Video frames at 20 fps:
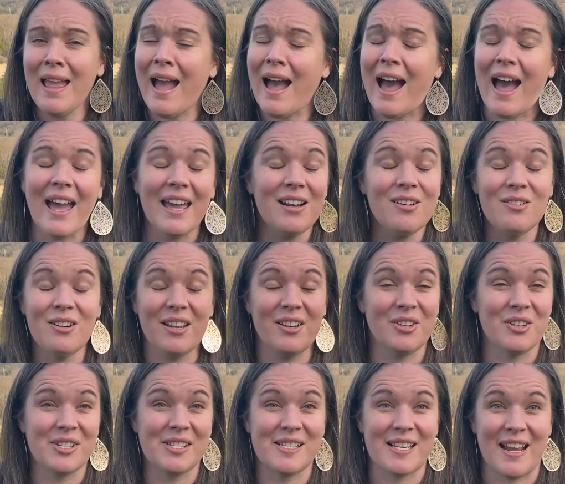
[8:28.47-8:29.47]
I don't
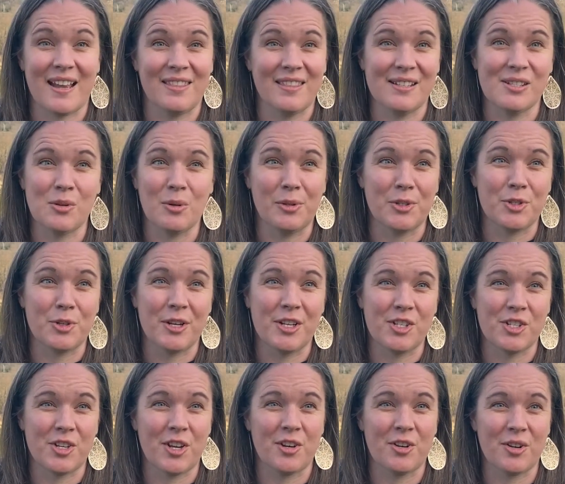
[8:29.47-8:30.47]
understand this whole
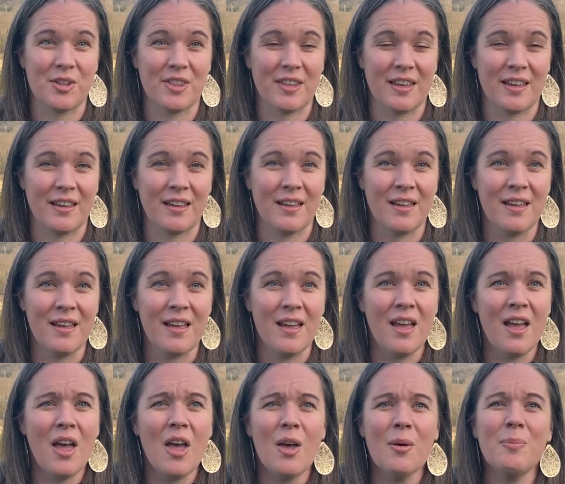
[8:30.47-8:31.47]
transgender thing,
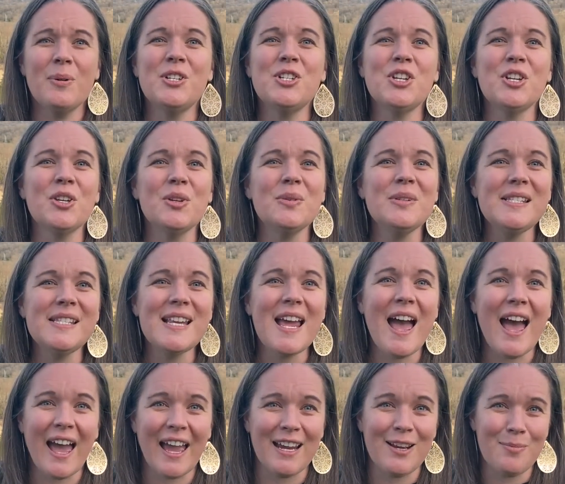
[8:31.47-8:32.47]
but she used to
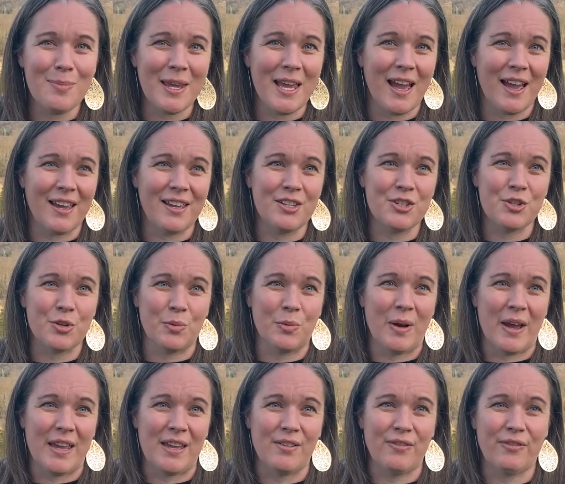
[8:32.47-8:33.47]
hide behind your
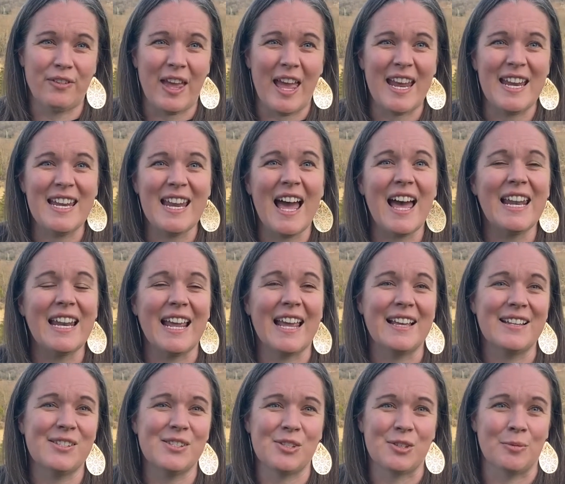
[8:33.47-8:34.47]
wife and not
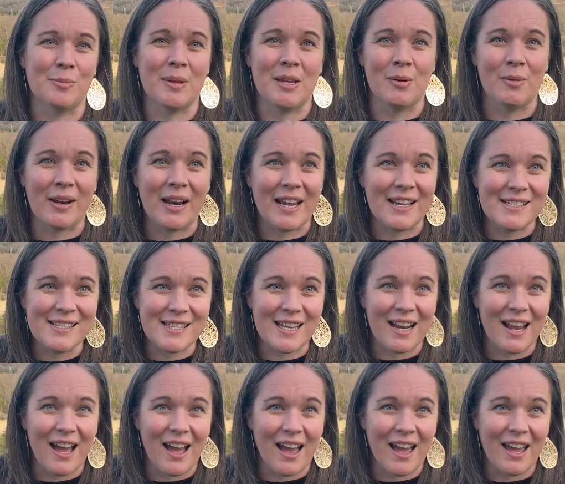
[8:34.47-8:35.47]
answer me when I said
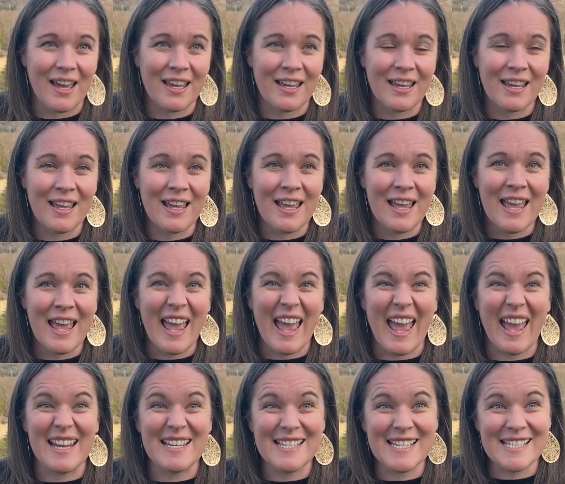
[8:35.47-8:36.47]
hi.
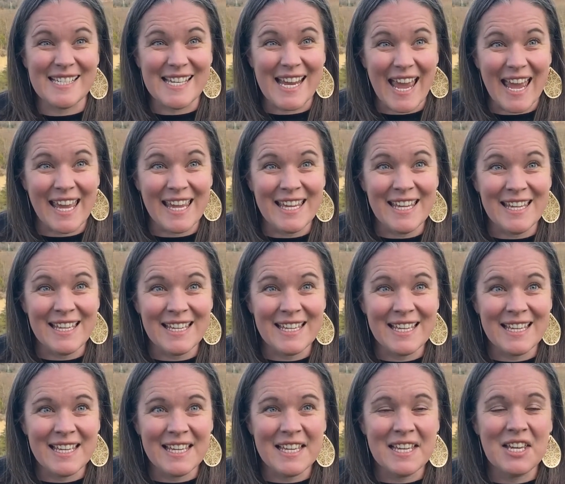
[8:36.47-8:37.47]
And today,
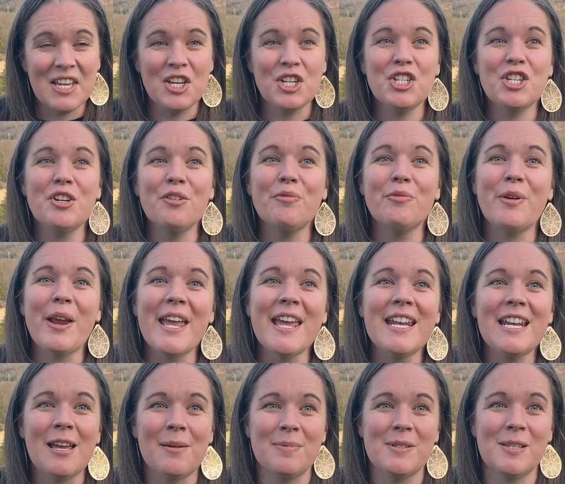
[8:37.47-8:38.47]
she ran
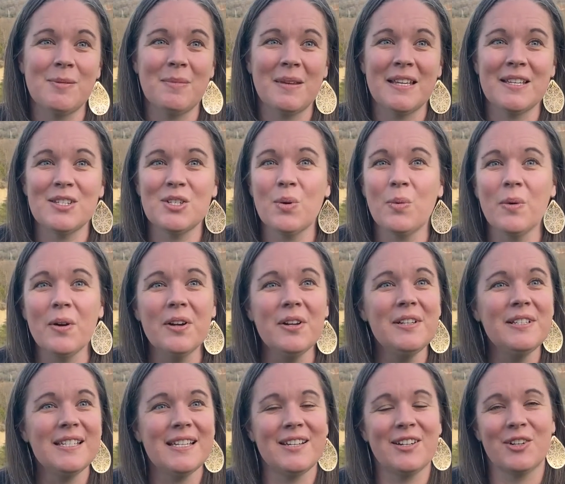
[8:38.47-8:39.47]
up to me,
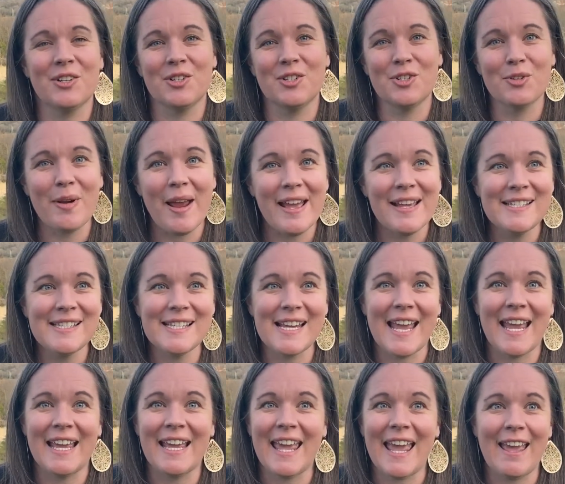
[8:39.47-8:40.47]
twirled in her dress,
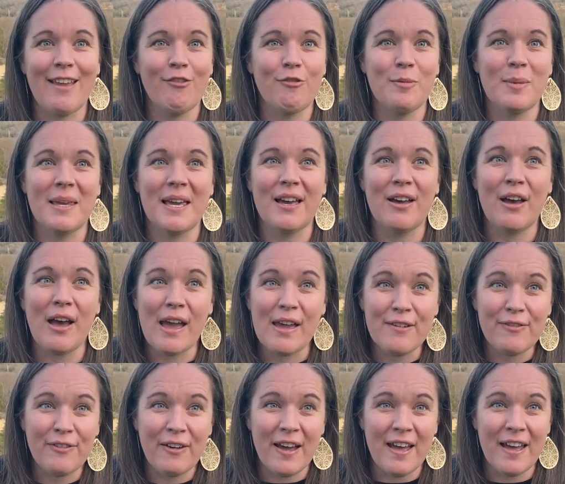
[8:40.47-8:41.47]
and gave me a high
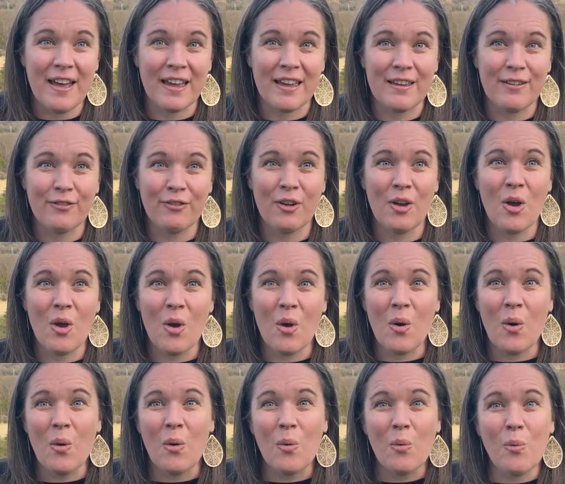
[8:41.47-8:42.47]
five.
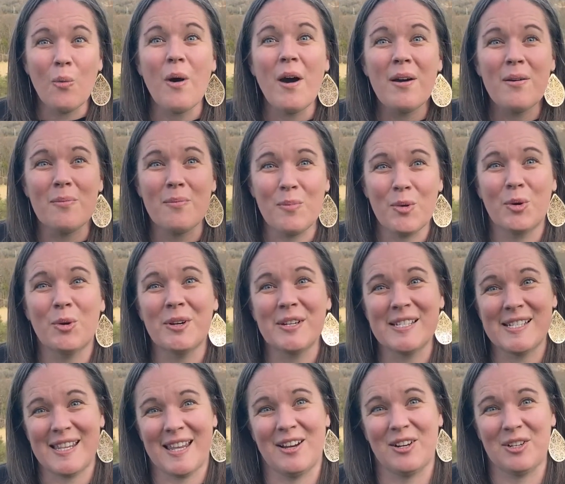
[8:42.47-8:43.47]
What more
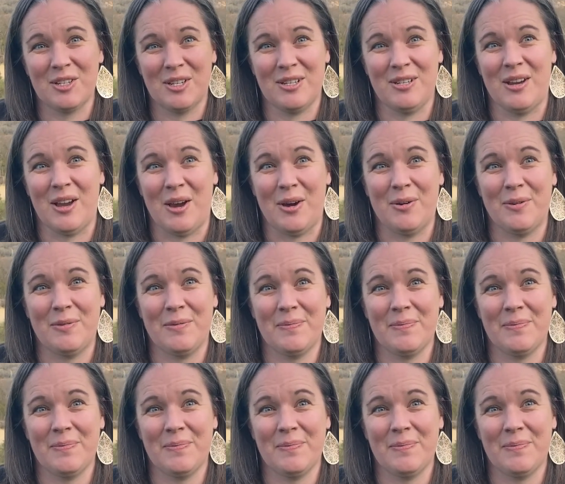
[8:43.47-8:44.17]
is there to know?"